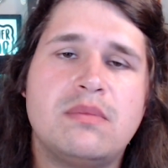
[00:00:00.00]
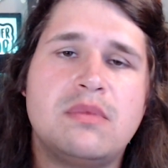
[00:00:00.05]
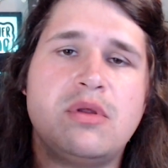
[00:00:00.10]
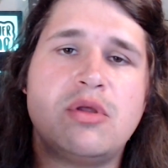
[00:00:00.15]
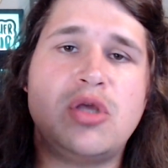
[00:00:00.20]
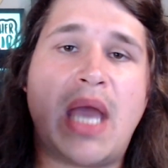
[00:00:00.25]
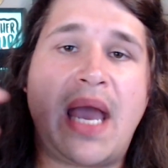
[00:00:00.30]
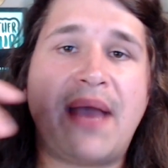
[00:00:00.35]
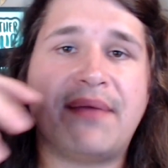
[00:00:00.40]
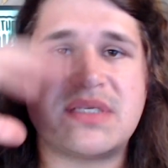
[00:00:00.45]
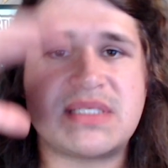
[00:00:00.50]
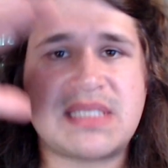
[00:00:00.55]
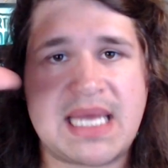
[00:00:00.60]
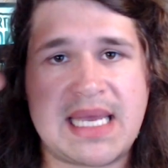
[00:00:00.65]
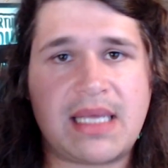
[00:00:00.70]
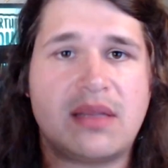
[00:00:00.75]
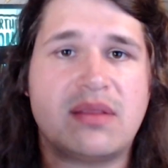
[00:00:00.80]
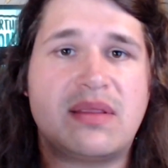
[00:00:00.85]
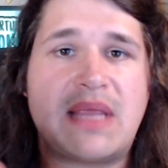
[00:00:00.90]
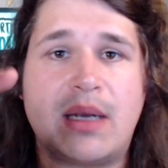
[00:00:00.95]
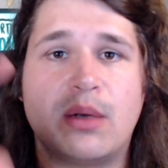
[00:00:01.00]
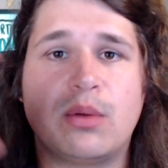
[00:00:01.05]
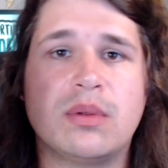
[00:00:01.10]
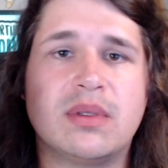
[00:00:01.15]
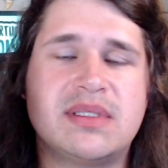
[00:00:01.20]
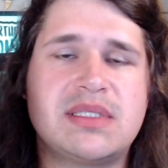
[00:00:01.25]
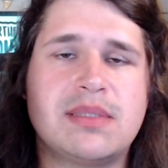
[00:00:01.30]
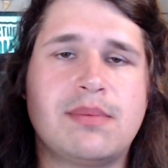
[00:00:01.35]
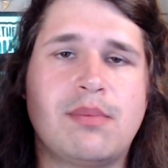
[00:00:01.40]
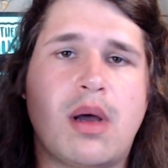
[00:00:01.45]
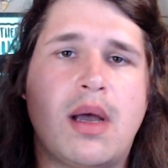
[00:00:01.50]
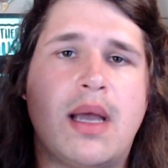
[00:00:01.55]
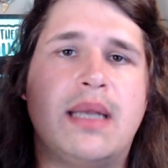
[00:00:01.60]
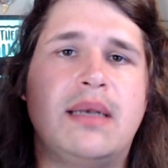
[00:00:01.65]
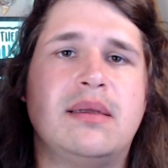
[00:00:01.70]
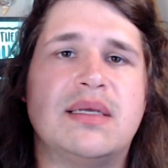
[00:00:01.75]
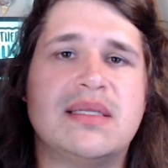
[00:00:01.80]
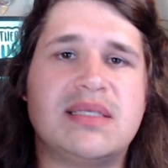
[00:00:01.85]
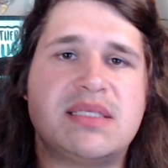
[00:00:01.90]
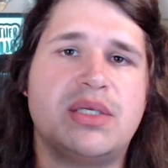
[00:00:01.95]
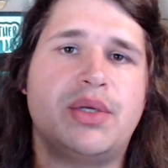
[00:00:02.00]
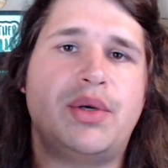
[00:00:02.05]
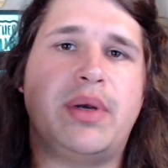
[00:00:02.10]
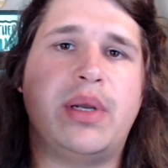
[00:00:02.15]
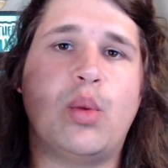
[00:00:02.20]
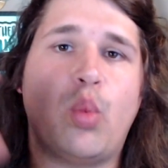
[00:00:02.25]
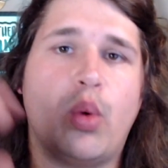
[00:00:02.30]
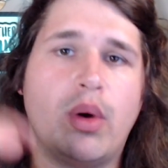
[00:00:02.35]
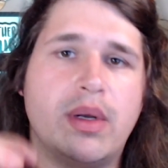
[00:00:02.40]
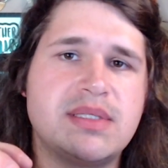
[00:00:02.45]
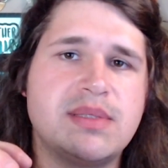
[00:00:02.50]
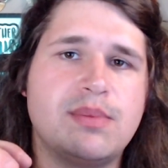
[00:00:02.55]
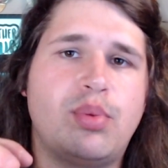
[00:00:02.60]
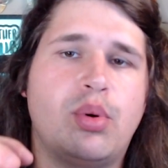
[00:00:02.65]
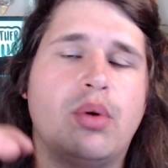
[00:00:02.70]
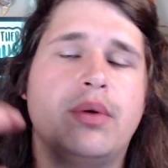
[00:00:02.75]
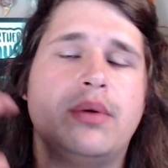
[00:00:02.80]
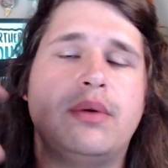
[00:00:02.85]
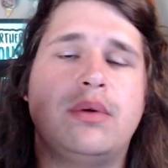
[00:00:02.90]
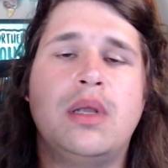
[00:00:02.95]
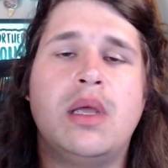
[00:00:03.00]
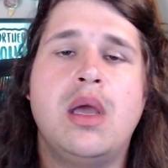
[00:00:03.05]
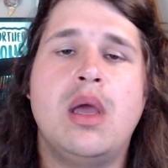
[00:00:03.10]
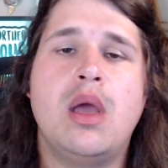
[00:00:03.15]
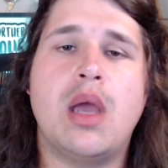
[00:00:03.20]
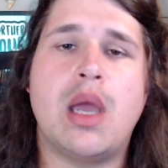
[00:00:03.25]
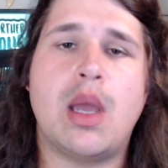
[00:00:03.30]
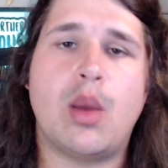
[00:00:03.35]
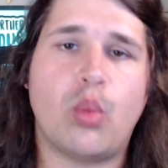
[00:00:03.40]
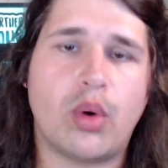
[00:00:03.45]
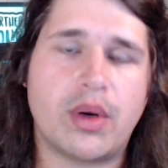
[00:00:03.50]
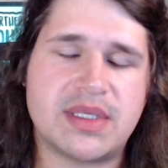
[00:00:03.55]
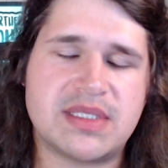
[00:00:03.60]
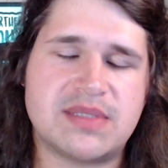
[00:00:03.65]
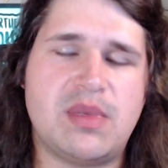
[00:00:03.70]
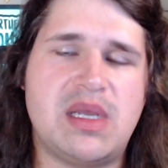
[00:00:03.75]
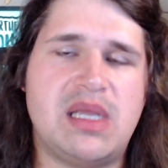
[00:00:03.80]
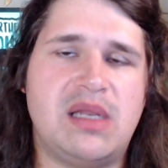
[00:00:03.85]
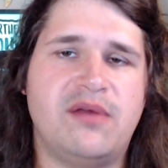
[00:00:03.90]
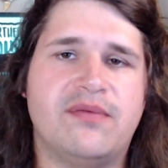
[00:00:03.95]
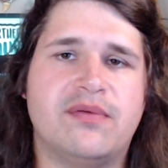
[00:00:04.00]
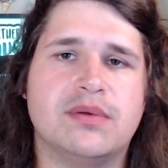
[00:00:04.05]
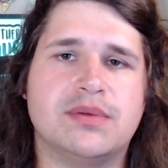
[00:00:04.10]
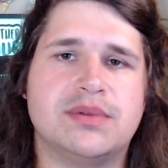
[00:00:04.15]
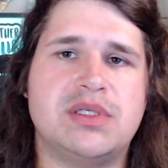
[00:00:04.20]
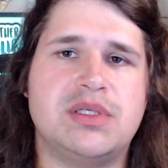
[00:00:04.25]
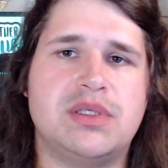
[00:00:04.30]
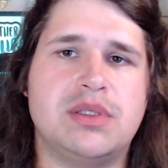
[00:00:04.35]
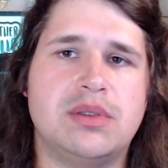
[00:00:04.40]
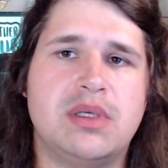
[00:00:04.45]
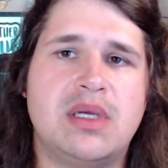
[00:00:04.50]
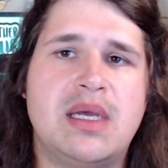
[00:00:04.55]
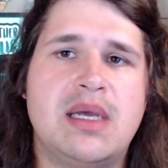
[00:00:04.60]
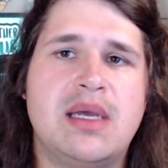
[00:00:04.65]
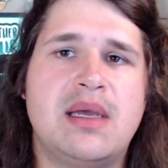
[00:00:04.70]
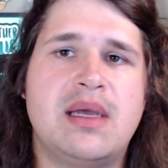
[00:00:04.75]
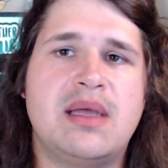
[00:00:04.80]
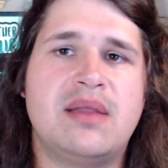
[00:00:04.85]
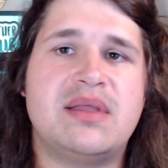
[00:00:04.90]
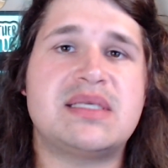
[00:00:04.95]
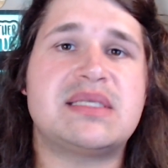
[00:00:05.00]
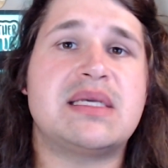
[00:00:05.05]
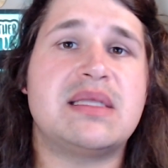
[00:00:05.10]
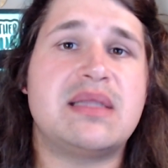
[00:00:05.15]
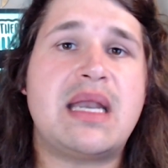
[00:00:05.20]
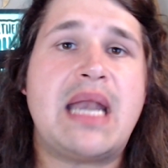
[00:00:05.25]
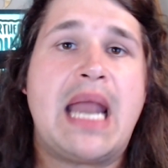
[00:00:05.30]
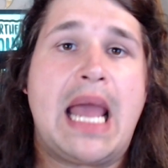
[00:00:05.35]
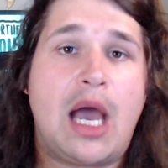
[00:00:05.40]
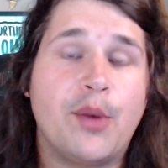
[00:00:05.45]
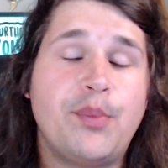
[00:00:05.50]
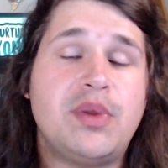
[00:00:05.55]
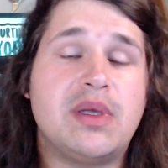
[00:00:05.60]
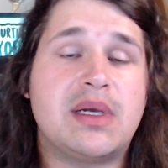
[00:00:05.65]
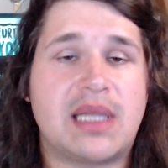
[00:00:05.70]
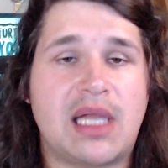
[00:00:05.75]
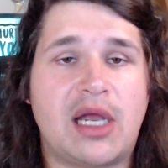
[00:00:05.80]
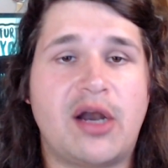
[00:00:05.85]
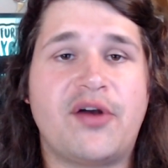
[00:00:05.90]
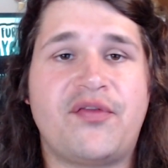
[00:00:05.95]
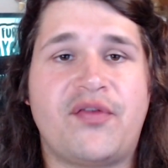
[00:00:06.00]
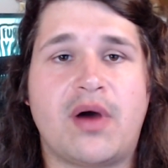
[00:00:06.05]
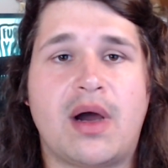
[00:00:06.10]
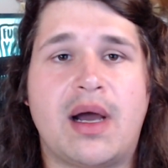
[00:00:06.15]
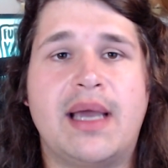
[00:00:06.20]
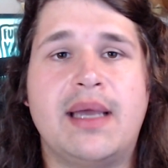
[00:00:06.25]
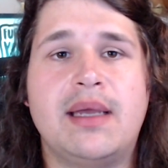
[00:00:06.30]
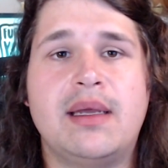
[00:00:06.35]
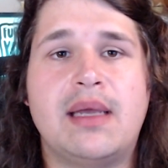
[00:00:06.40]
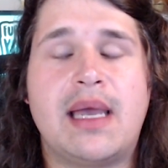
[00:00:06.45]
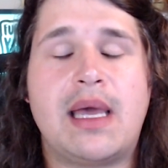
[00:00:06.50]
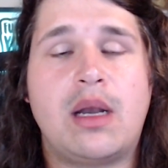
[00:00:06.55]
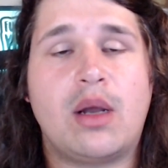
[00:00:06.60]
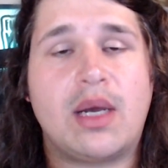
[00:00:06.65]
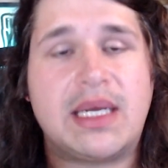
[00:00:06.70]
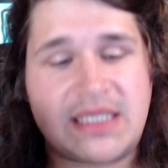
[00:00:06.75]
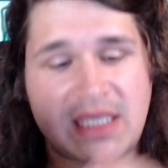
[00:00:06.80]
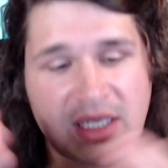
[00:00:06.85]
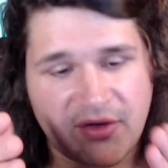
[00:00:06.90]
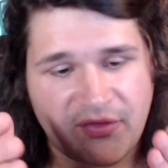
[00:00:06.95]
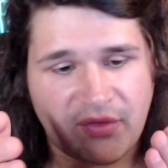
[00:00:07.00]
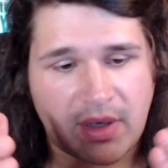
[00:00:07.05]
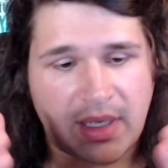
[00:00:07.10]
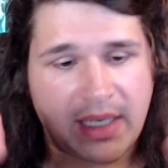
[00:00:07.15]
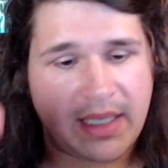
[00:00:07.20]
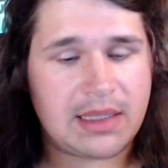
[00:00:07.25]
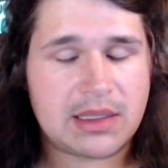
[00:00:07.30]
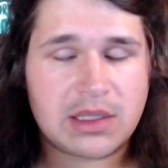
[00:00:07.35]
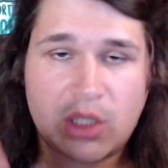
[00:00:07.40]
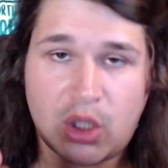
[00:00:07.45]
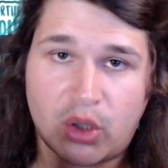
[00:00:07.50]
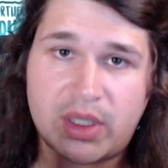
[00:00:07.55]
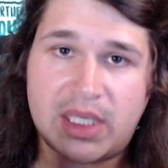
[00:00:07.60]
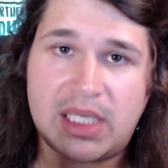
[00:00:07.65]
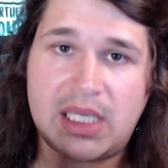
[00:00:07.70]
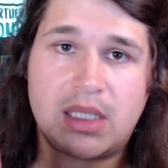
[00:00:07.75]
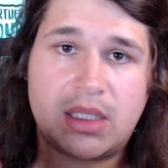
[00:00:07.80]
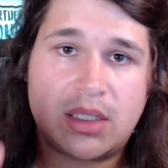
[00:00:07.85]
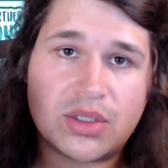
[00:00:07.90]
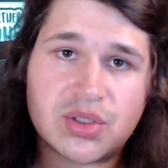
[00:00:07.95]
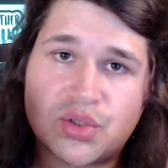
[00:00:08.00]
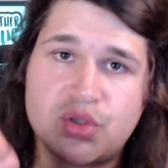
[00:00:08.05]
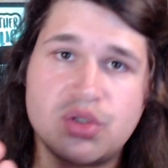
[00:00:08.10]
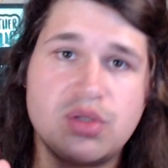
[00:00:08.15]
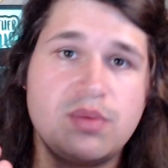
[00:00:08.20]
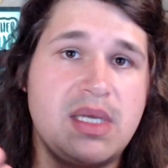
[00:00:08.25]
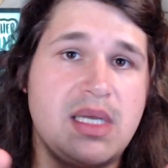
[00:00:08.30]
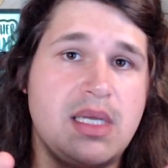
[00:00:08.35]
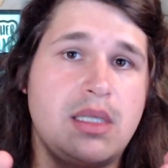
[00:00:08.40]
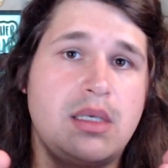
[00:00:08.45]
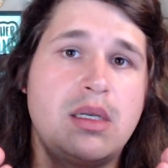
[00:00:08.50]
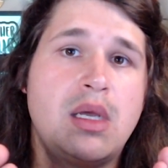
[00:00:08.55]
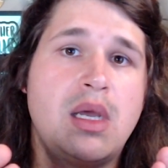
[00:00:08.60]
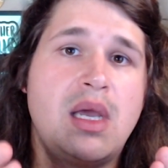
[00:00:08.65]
you have to take that all into mind, considering what is important and what is meaningful to you. This can then help you clarify and identify and lock in, zoom in,